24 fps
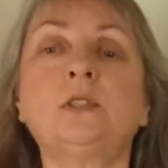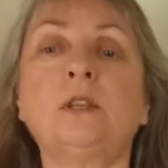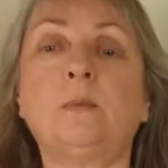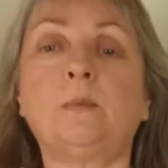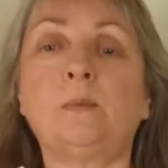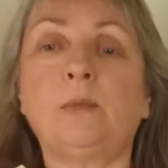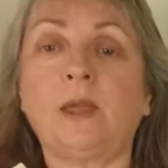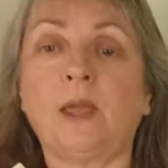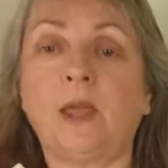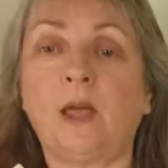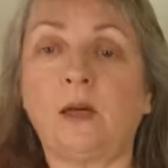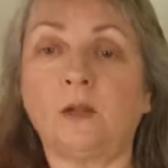
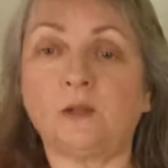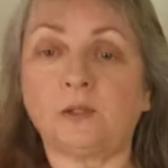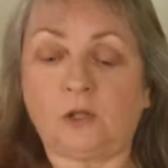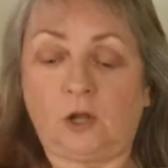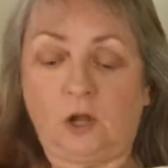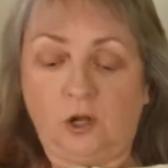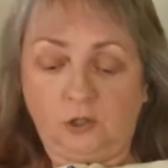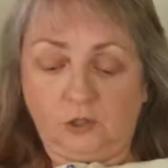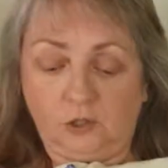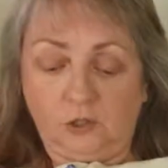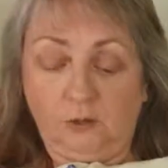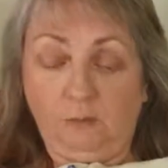something else
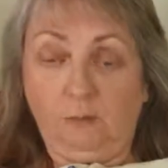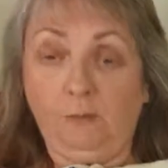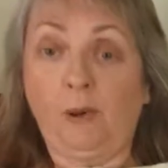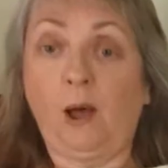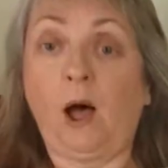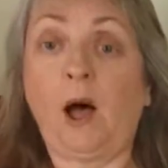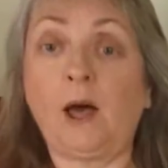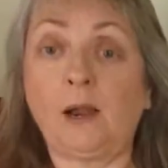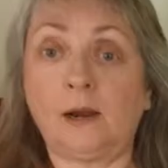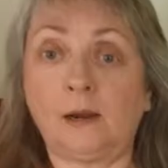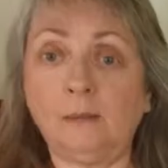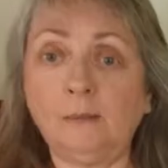onto the
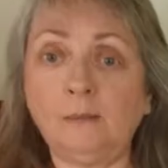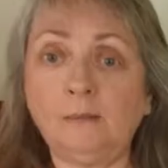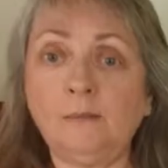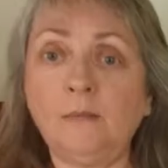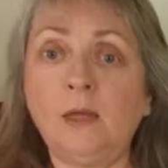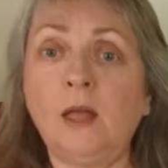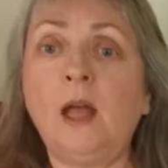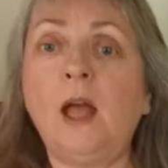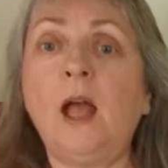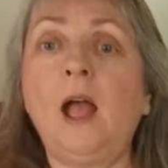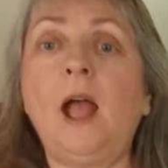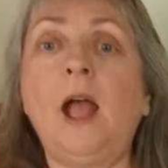bottom
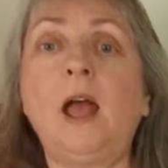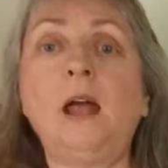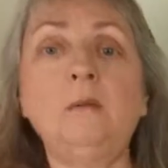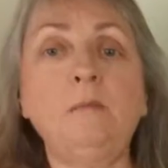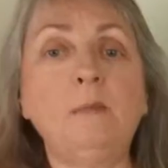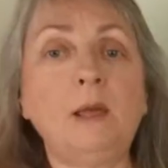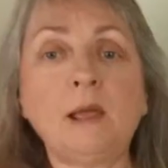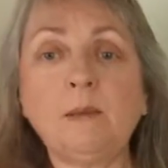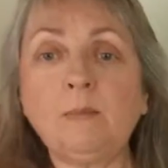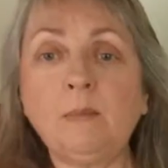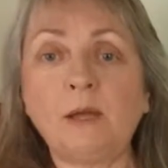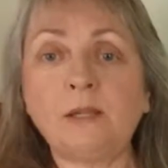and
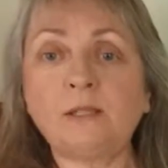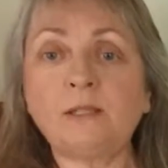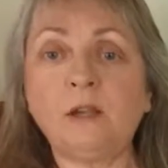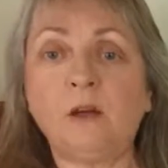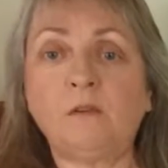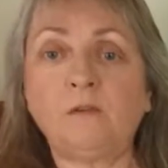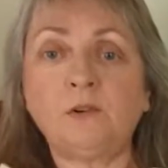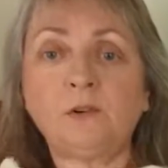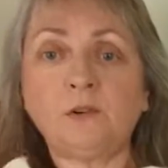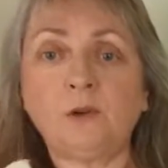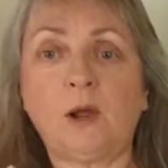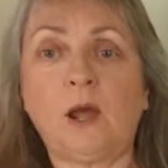make
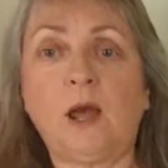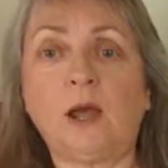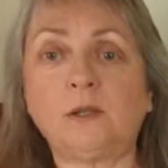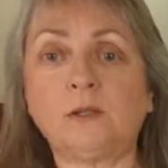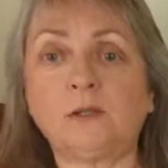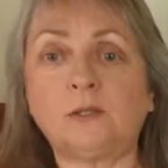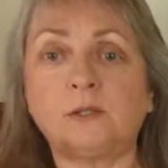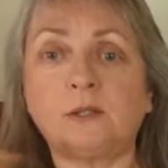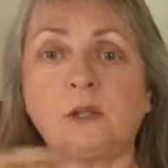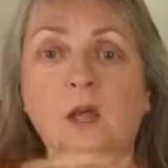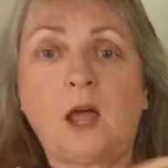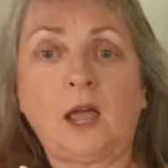myself a
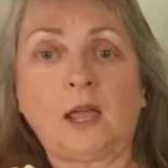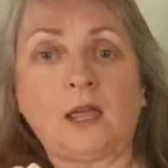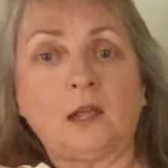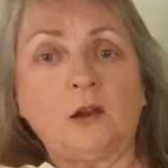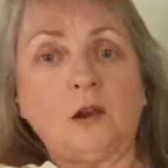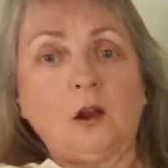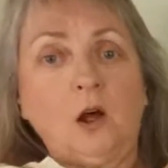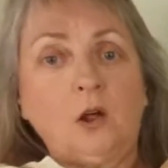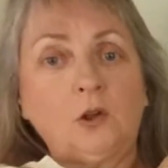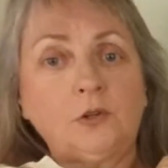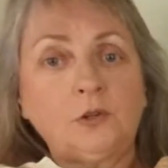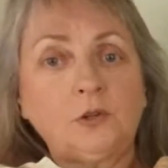dress. I can
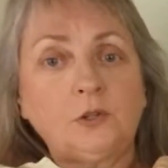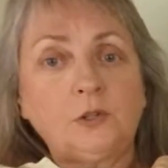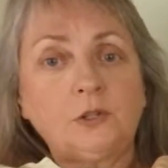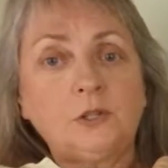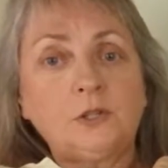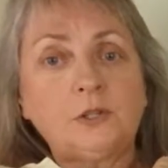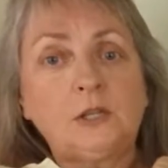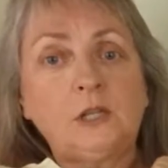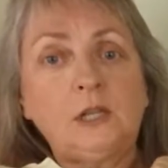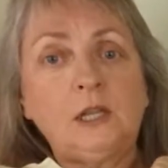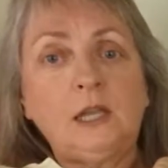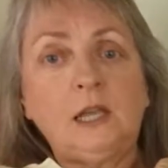alter the
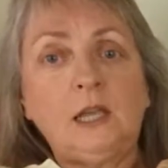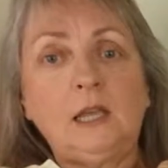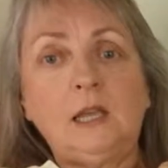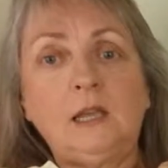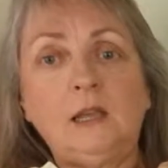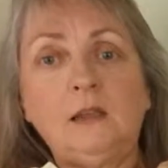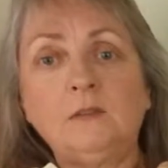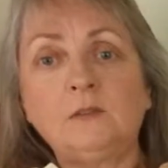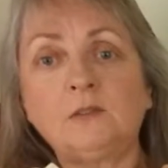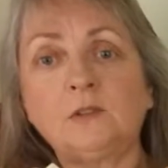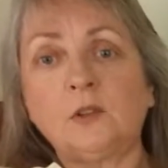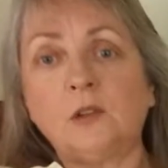
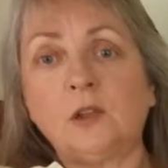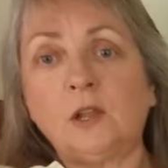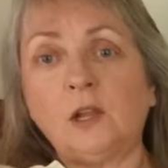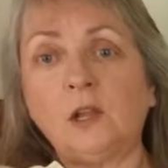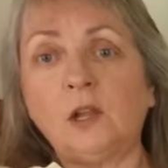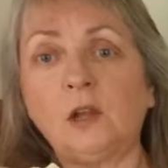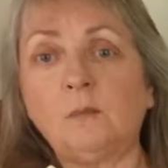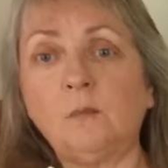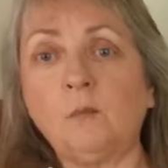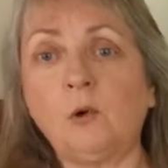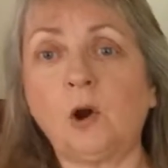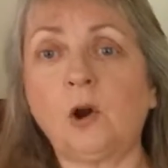sleeves so they
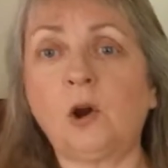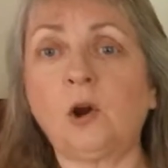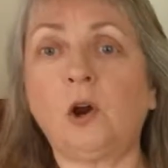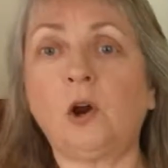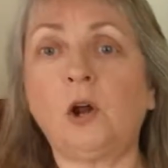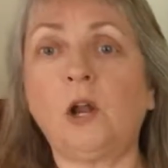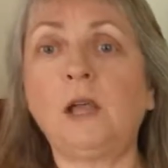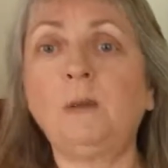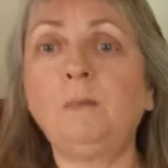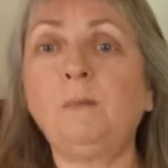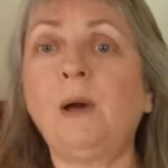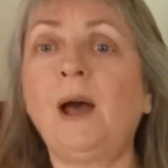look more
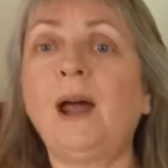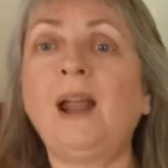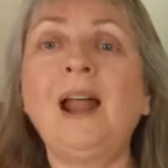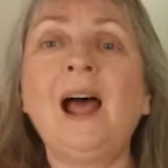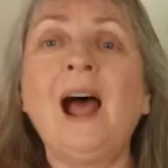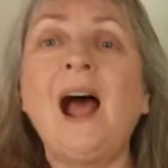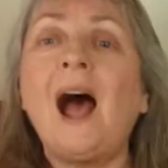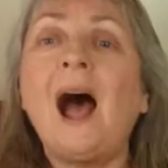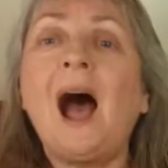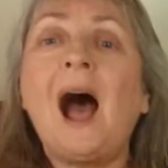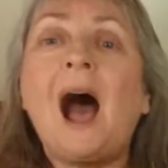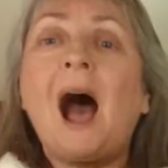girly, but
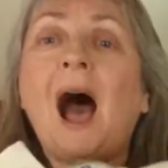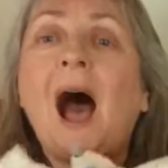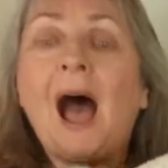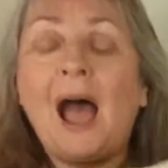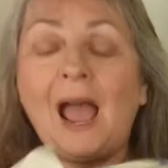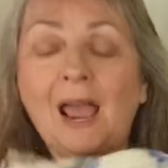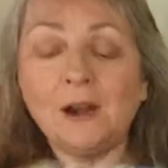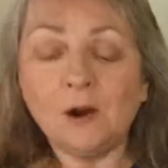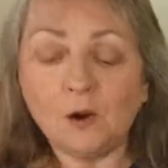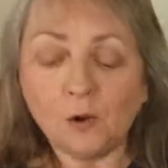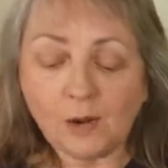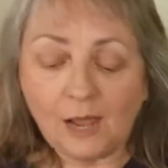
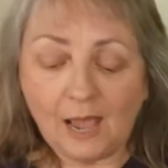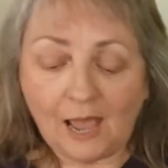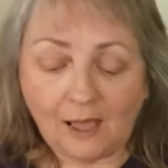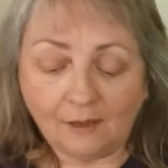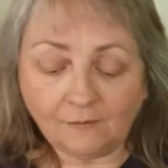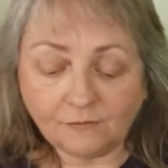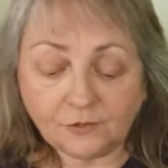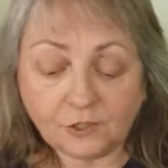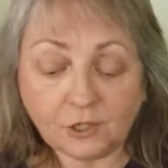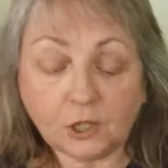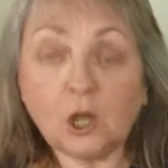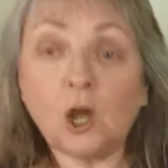I don't
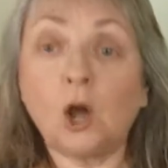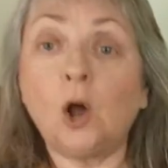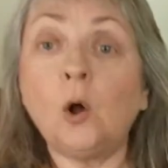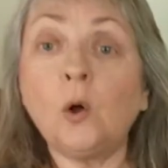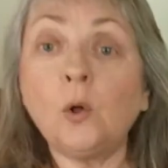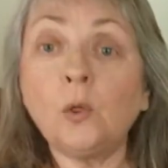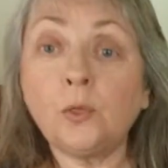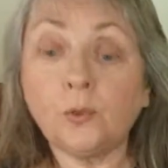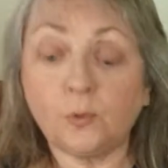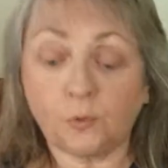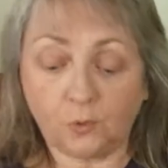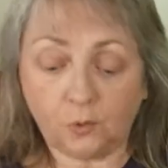have to
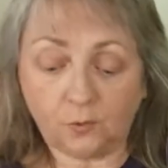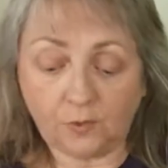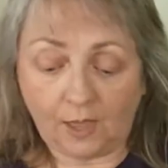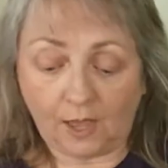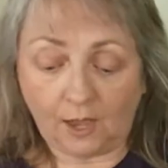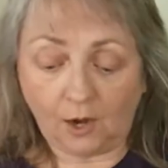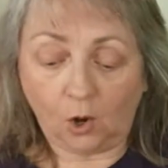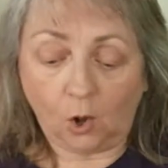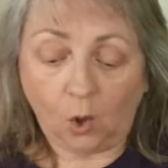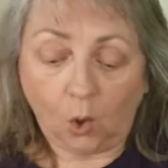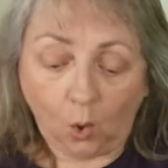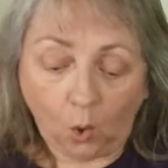go through
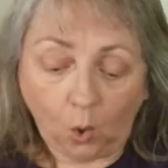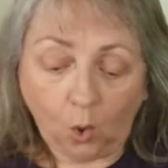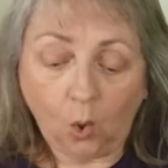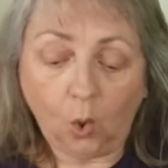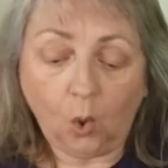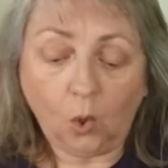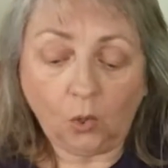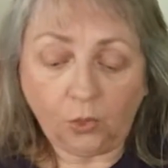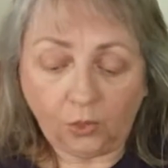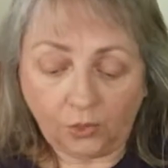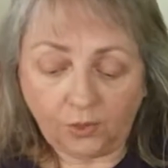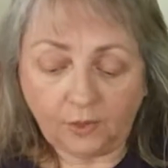that
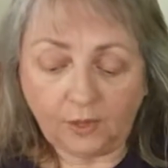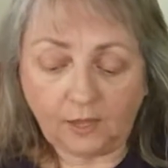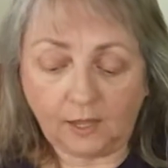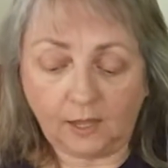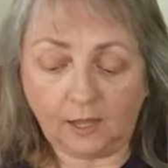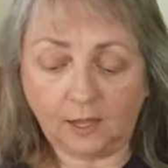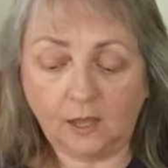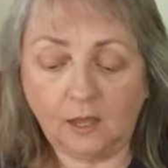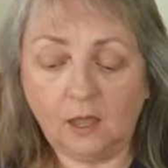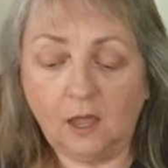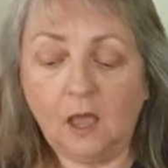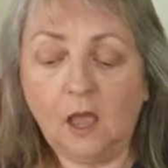whole
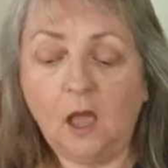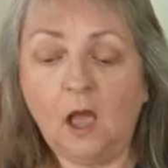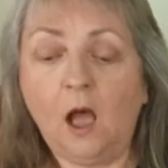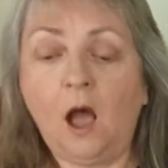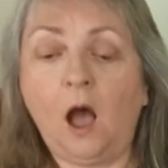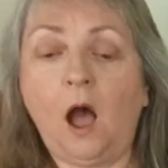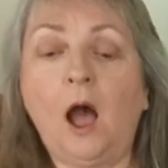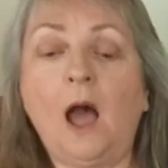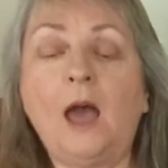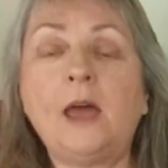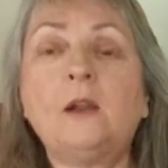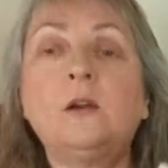thing.
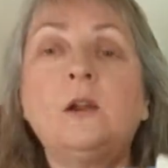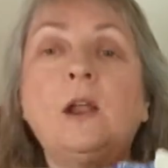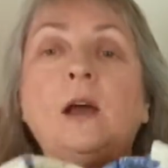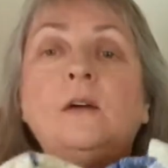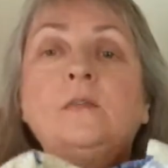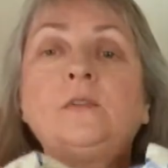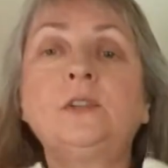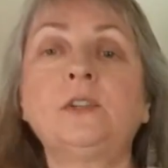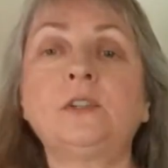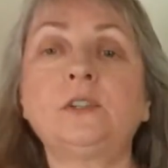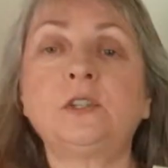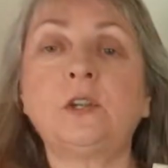I don't
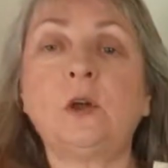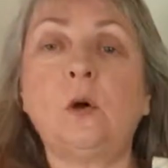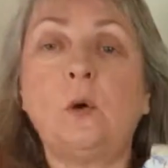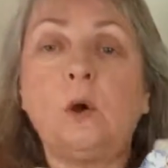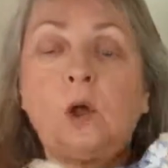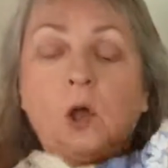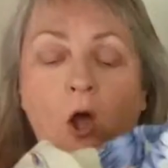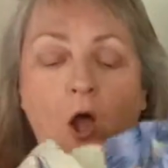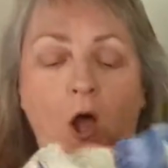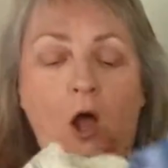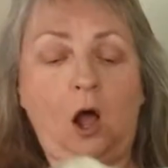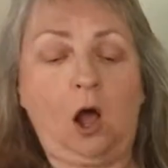have to sew a
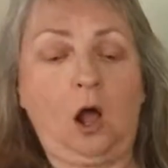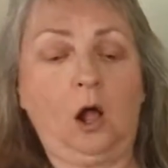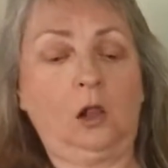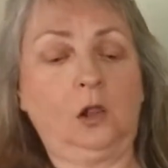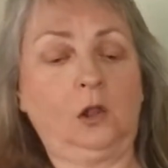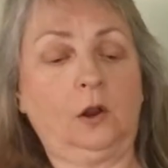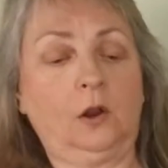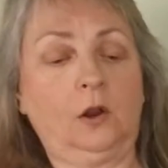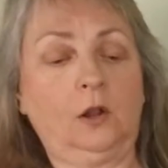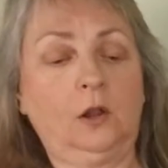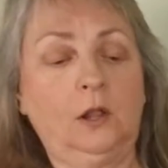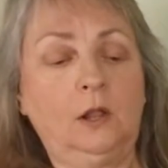
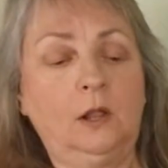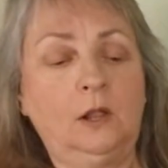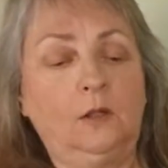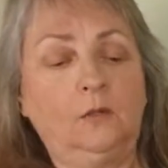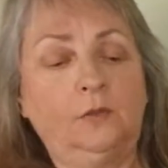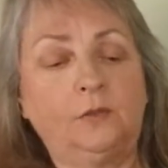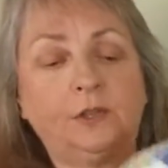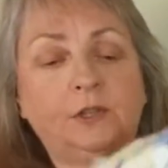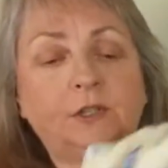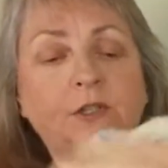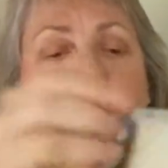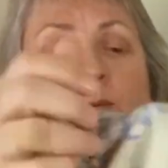collar.
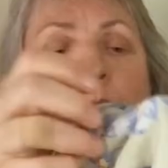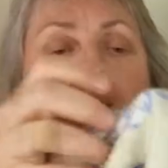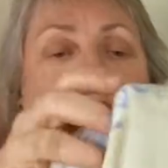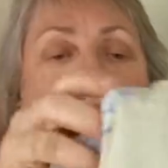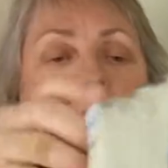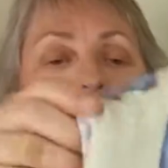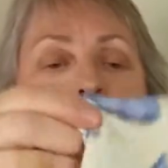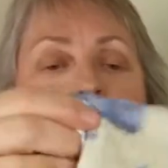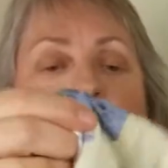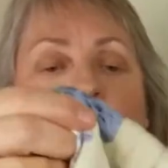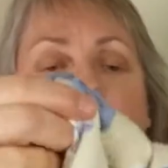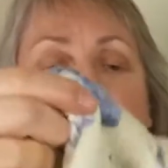This one
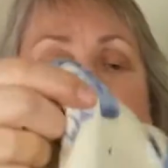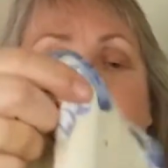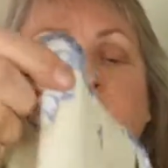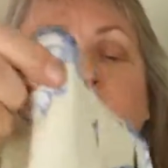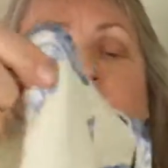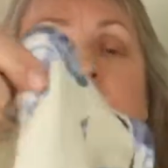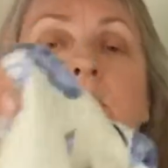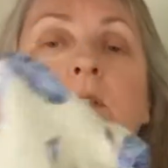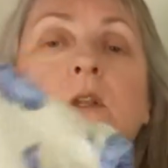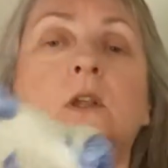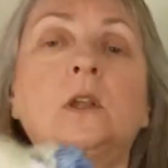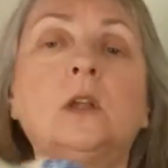
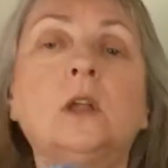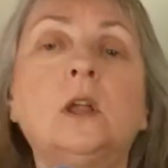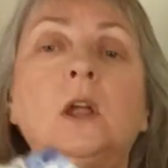has